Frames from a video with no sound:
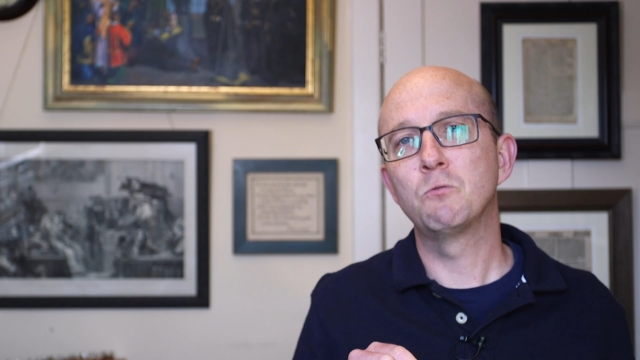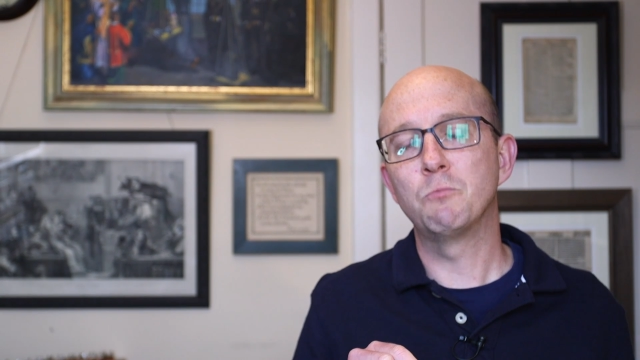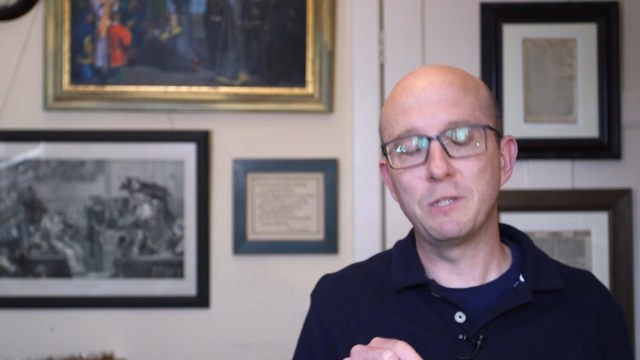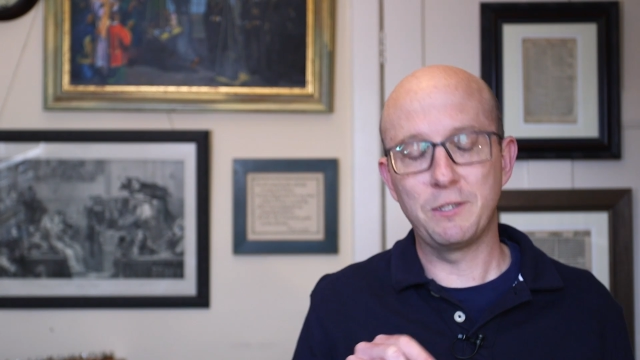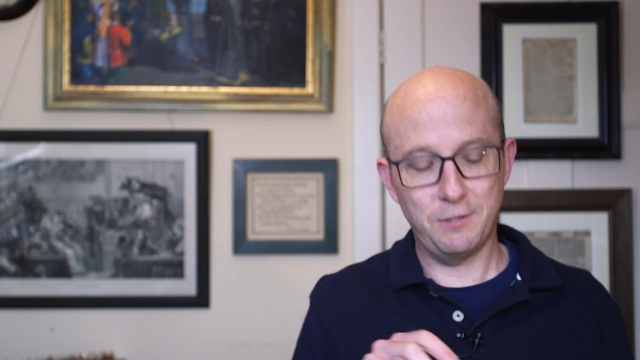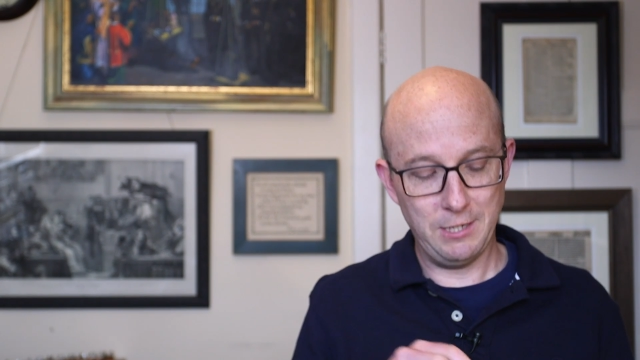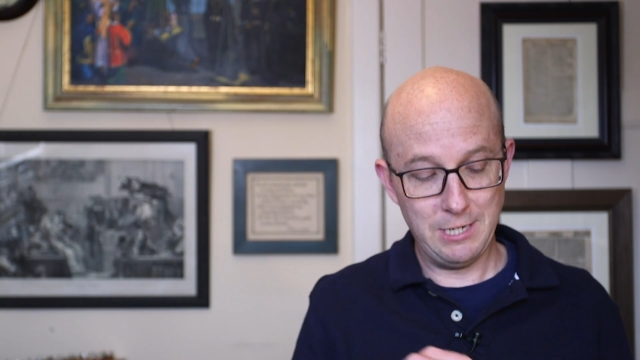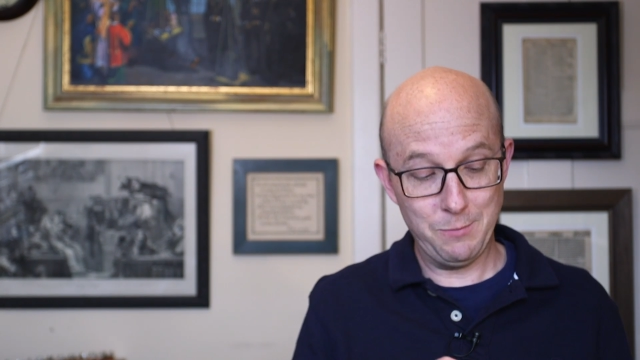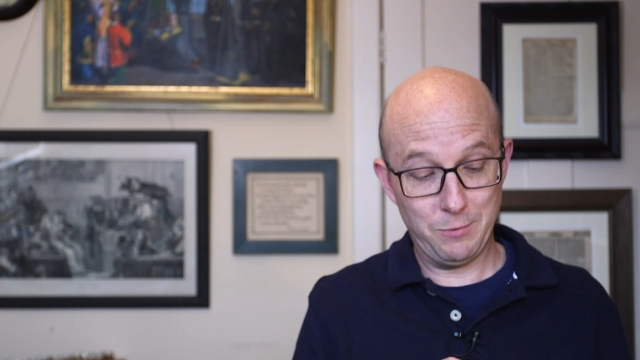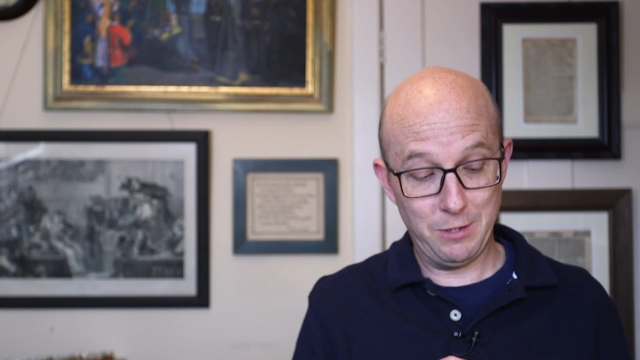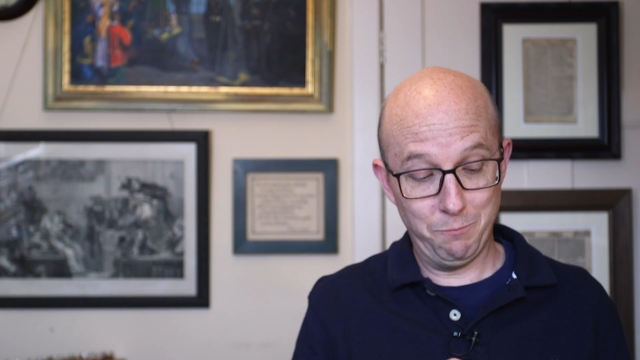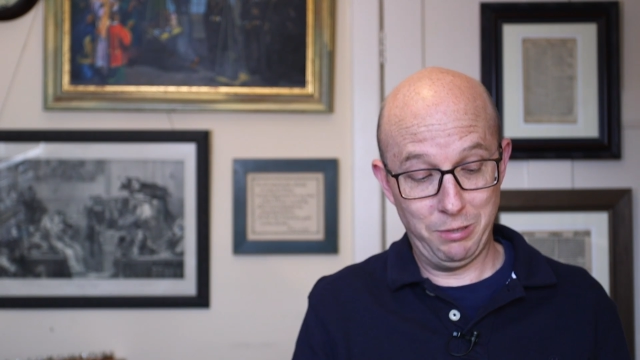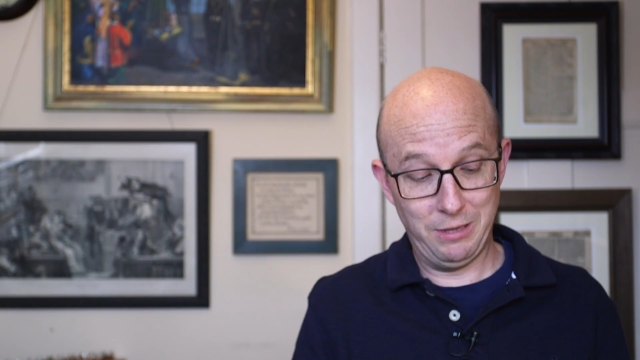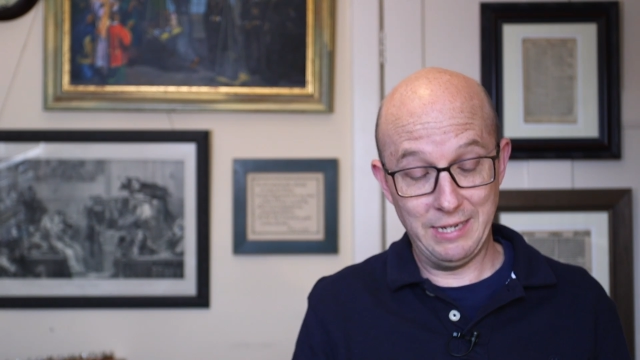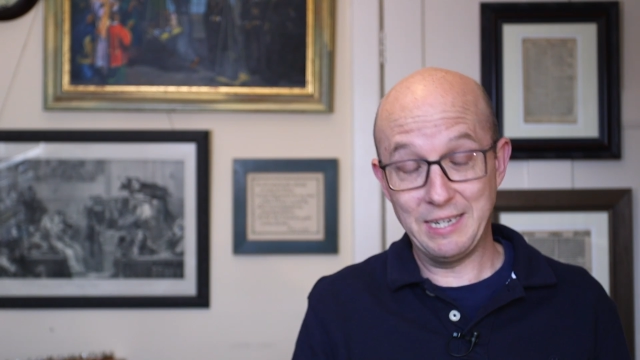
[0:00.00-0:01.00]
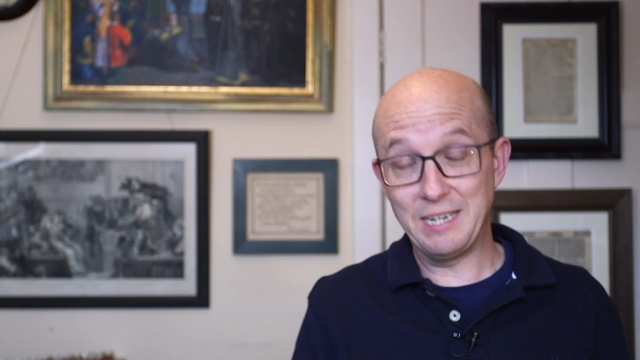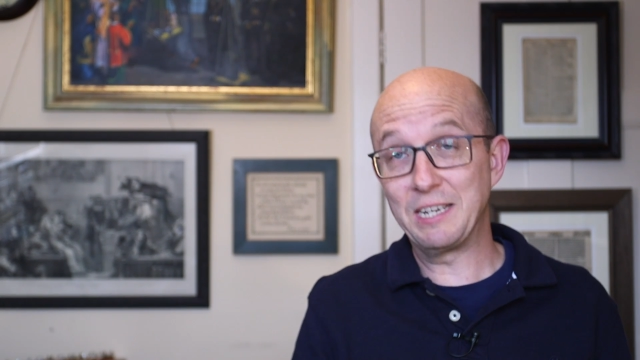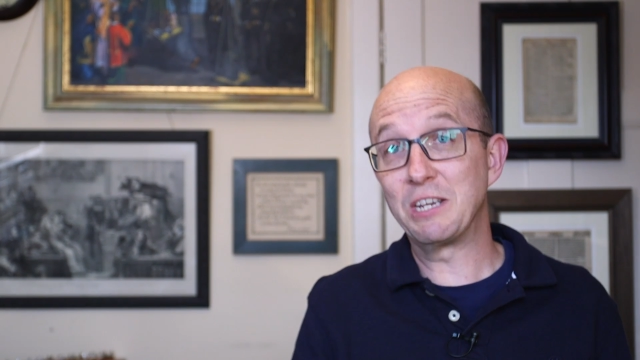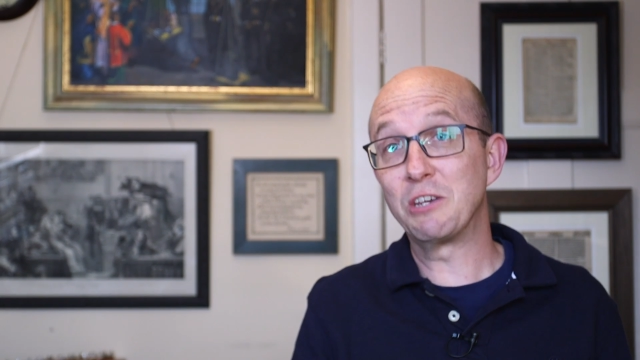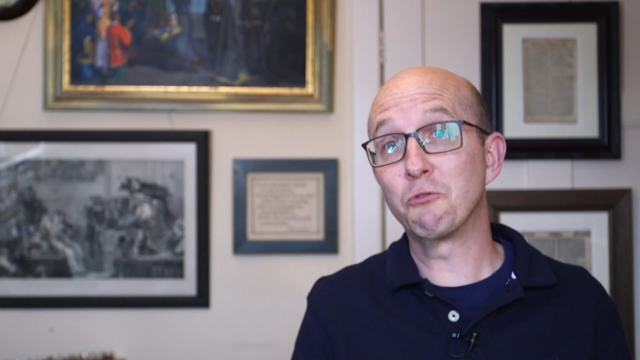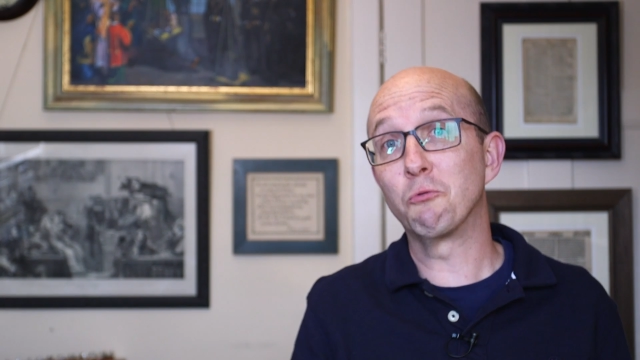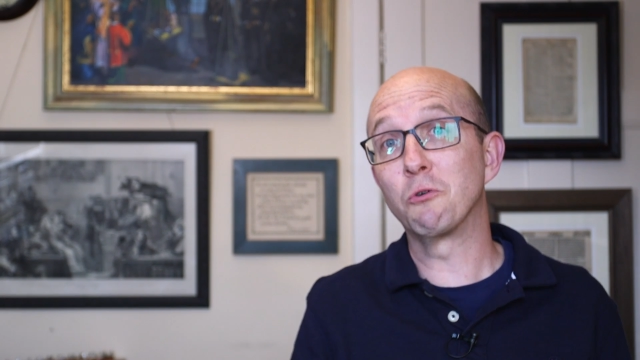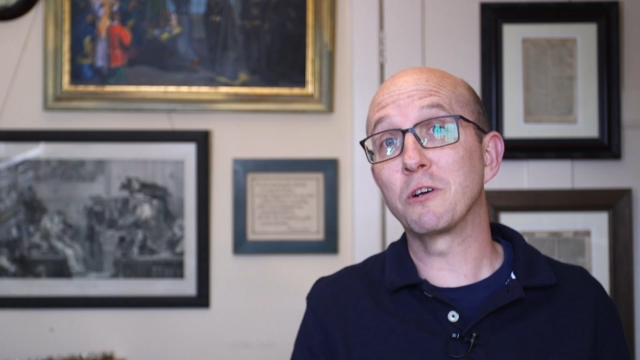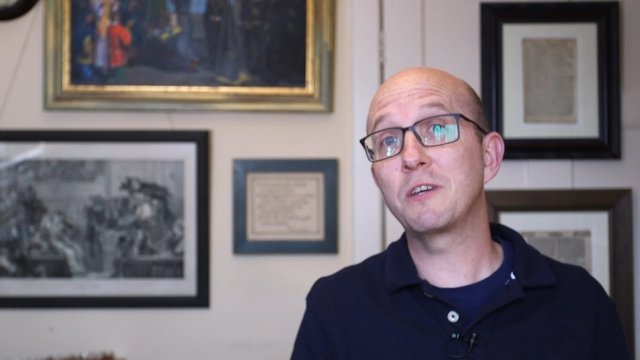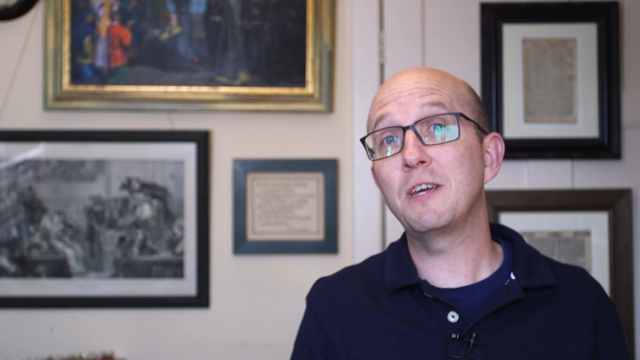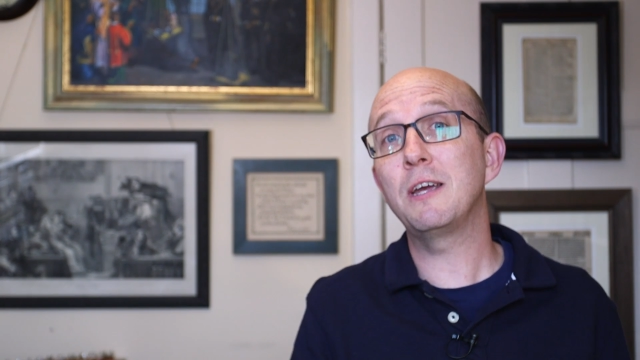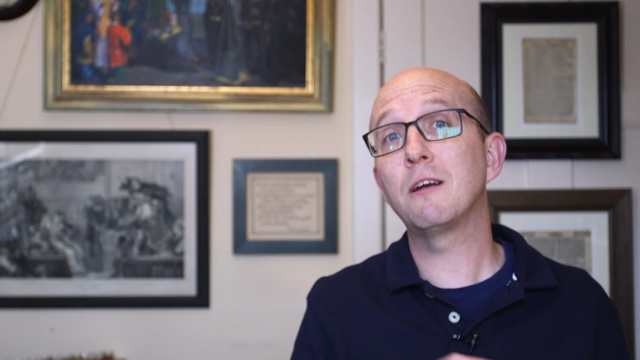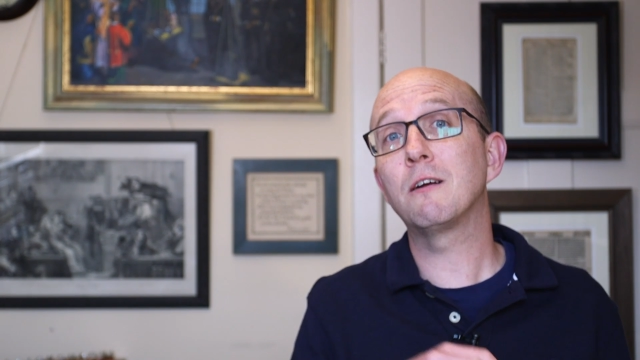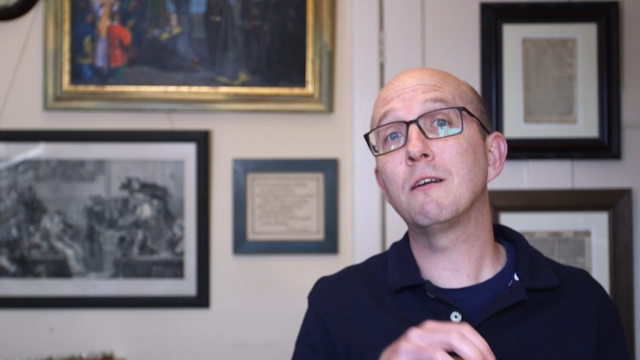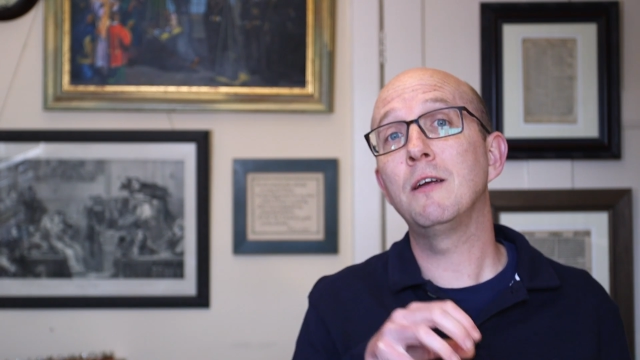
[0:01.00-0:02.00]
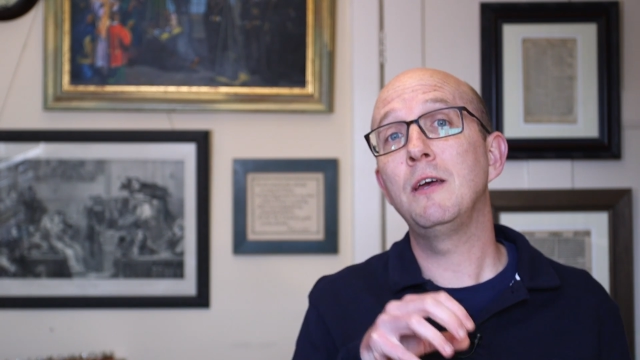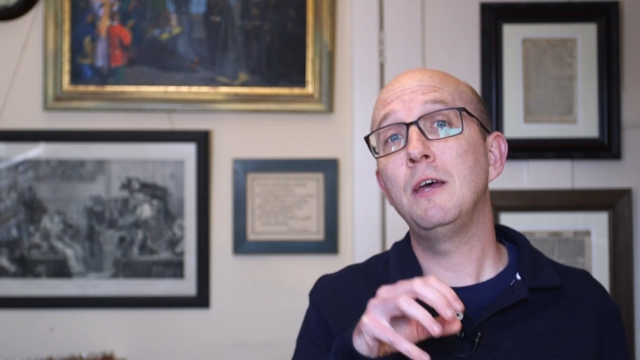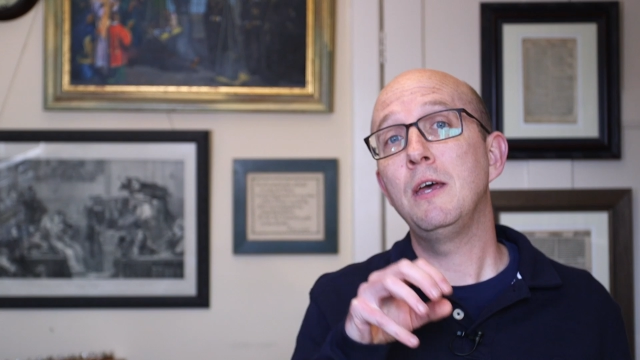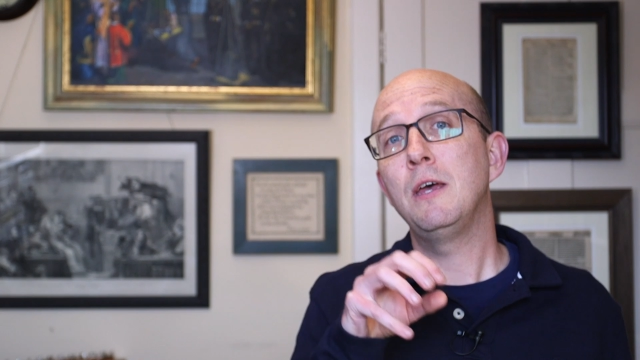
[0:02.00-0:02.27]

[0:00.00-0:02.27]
We see him completing his work here,